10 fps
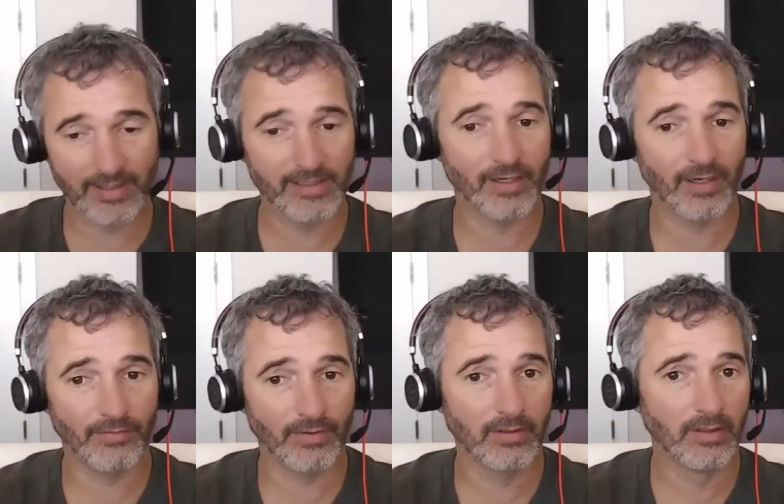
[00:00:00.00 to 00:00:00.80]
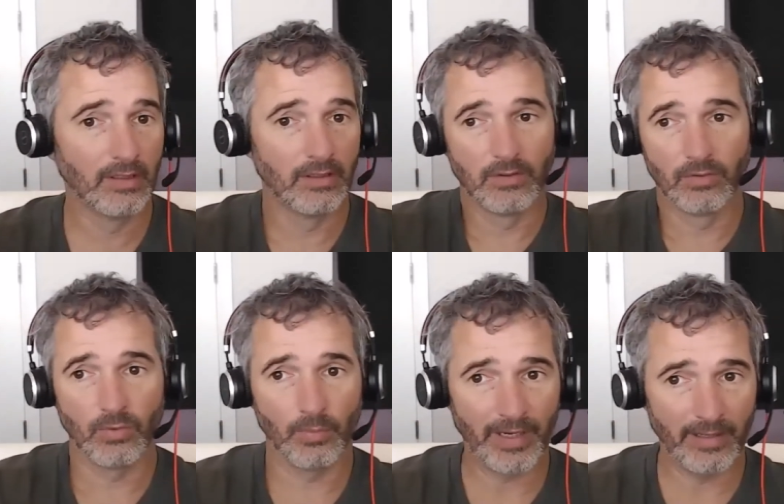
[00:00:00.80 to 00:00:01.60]
thing is over,
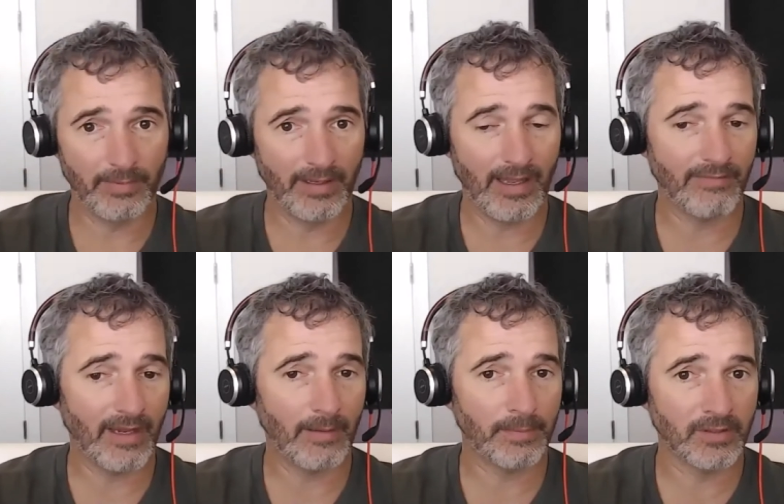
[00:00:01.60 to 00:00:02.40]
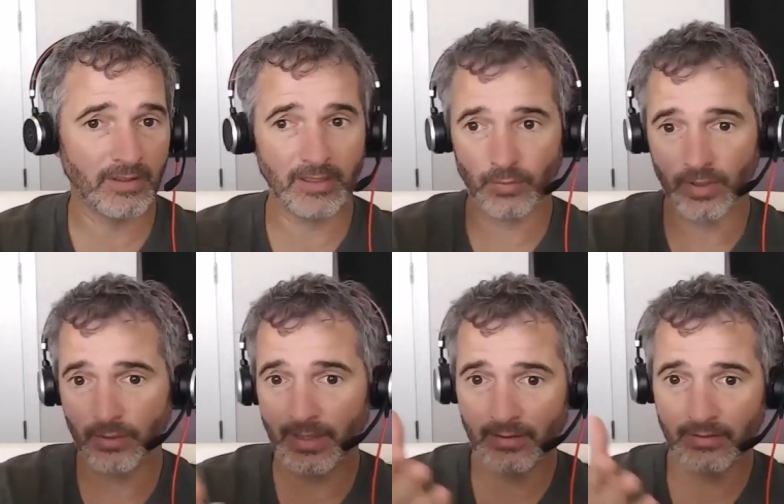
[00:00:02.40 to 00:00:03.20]
we'll probably be, have the opportunity to run
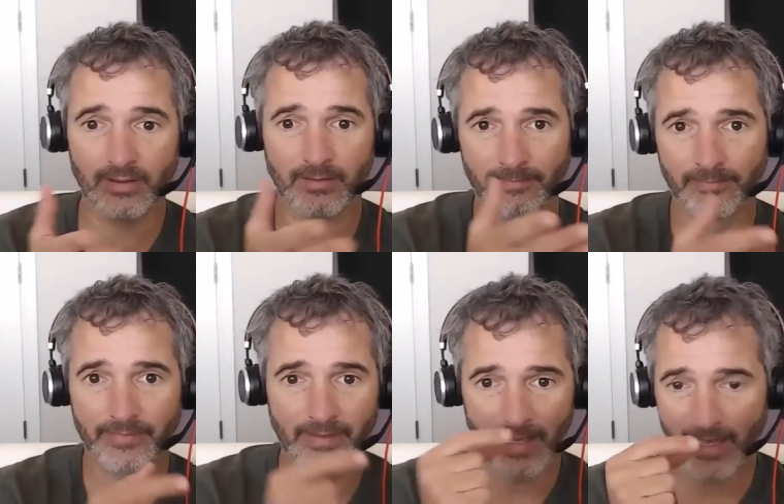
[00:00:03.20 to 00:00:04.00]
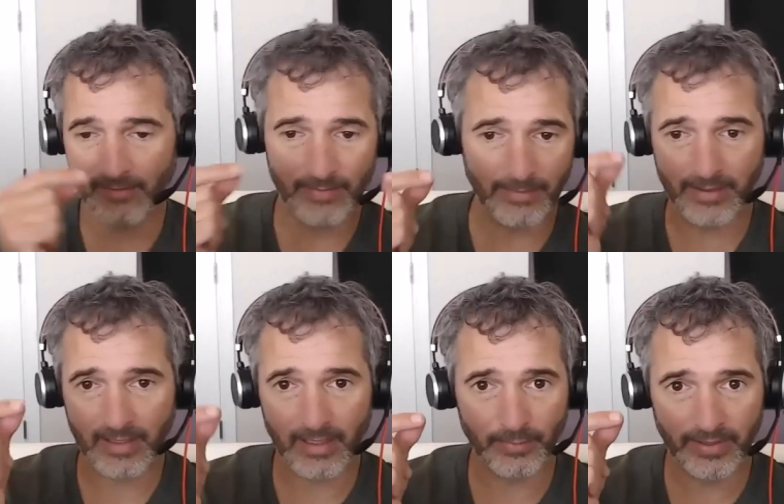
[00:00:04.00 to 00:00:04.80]
around and have maybe a
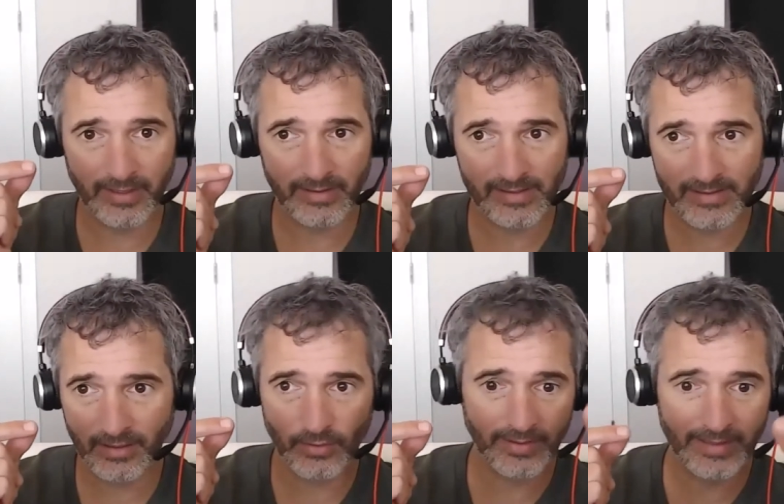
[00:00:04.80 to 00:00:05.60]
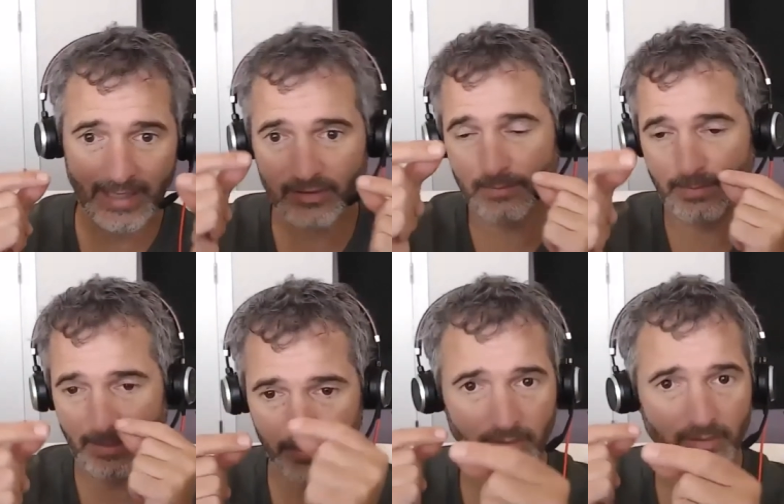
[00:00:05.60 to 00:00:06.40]
couple of Healy's that you lend out to
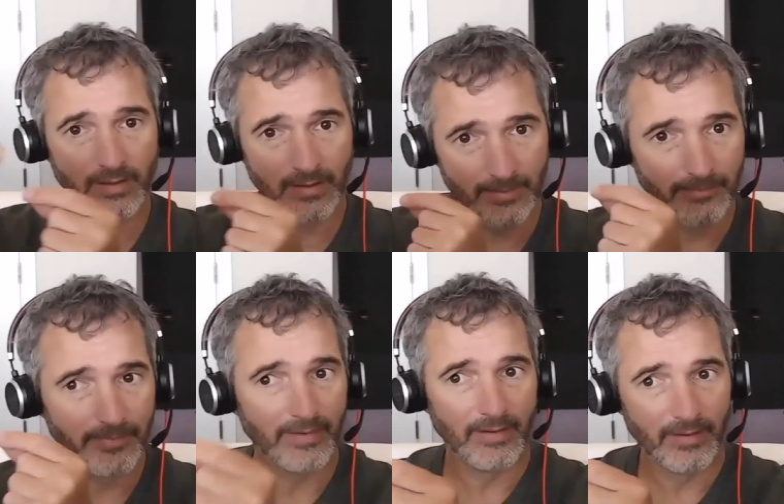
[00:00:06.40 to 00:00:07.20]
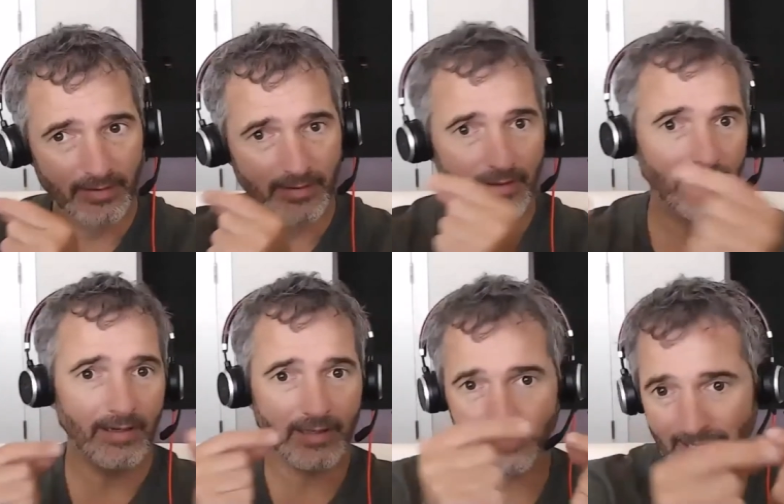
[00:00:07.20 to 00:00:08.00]
people
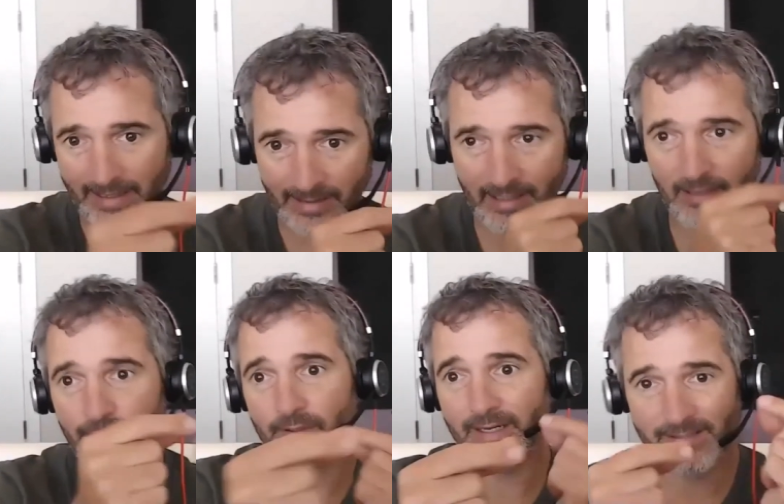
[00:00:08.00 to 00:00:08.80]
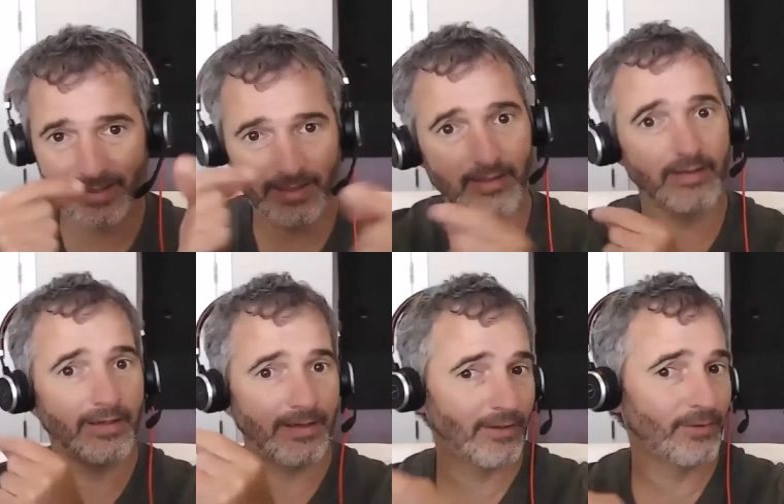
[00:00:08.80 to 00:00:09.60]
and come back and get a few days later,
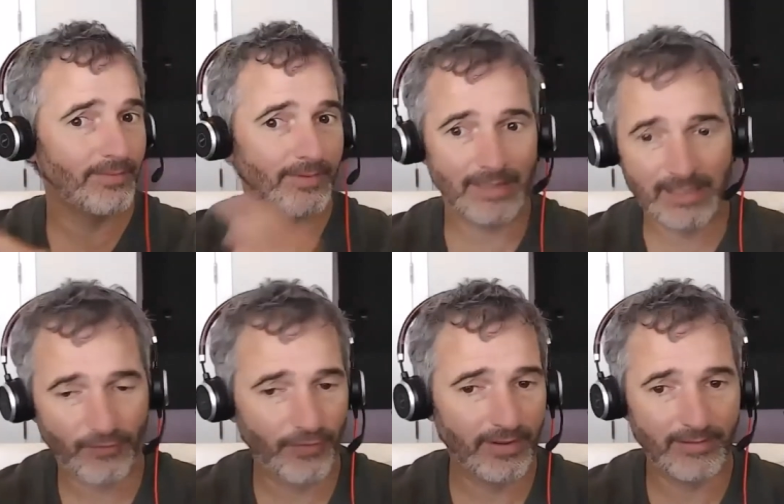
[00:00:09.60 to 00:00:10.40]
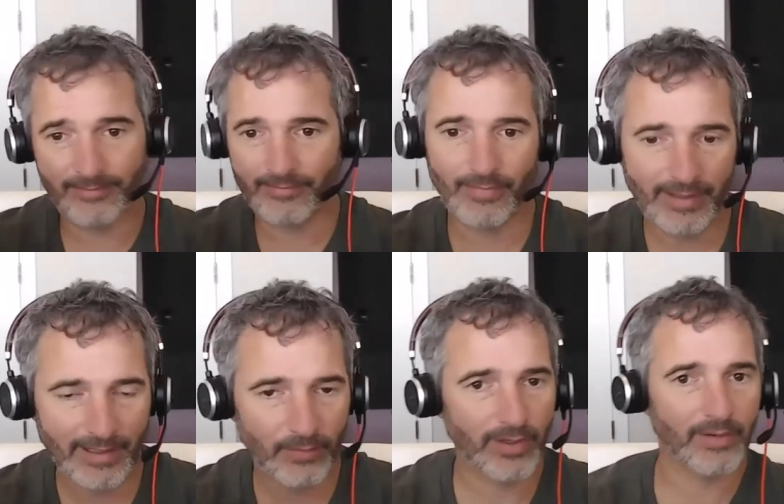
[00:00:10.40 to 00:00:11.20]
you know, and that's fun. Right
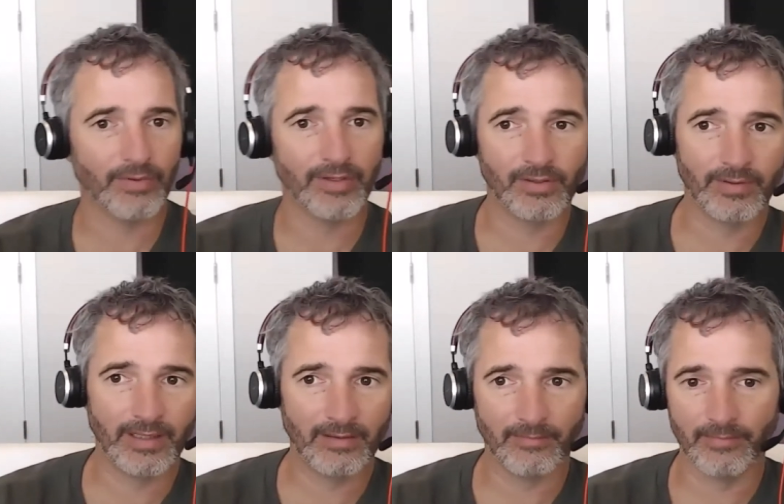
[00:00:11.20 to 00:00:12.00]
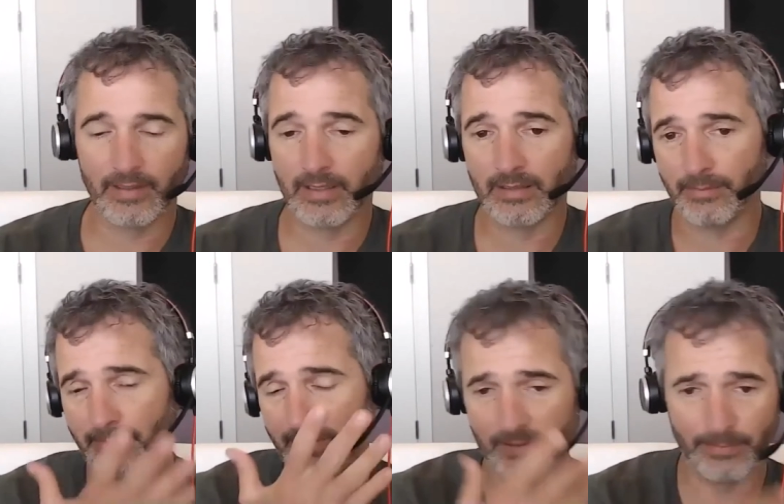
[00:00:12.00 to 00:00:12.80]
now, we're not really doing that. And then
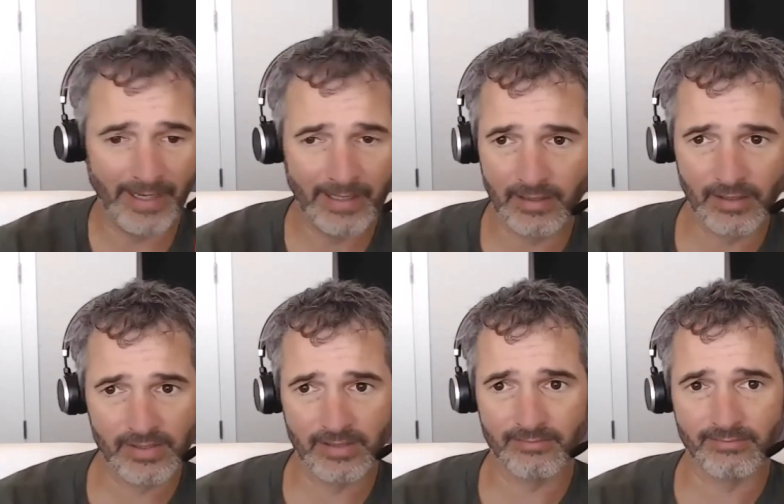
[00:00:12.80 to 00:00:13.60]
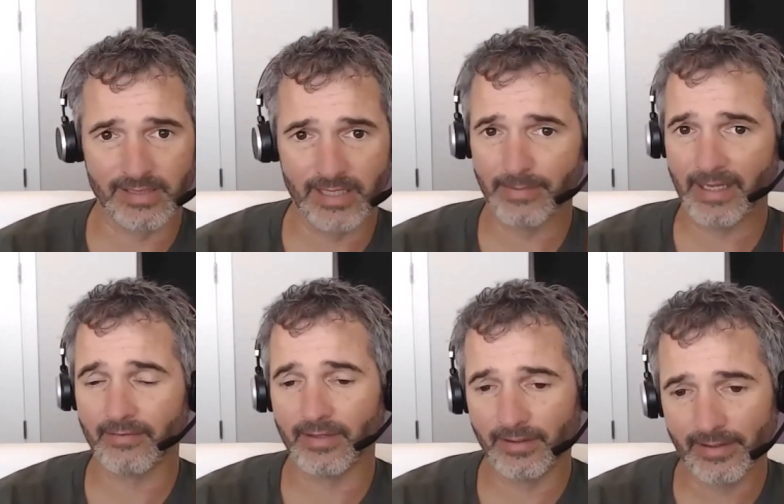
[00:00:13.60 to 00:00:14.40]
people can just buy it and use it, send it back
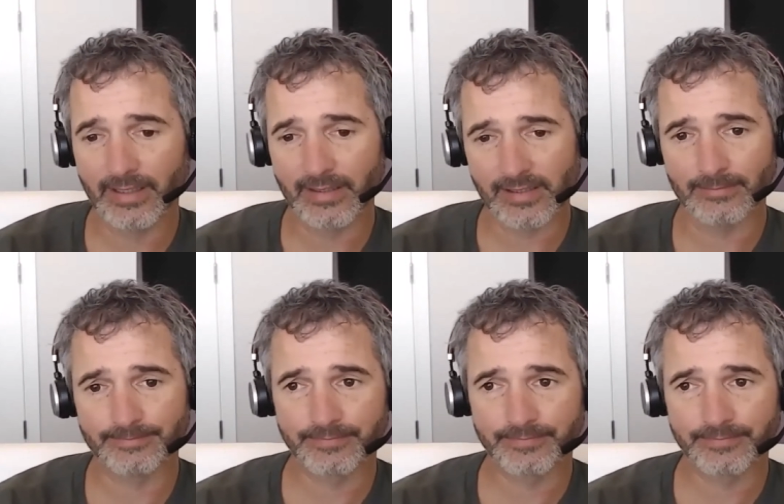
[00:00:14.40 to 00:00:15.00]
if they don't like it. So,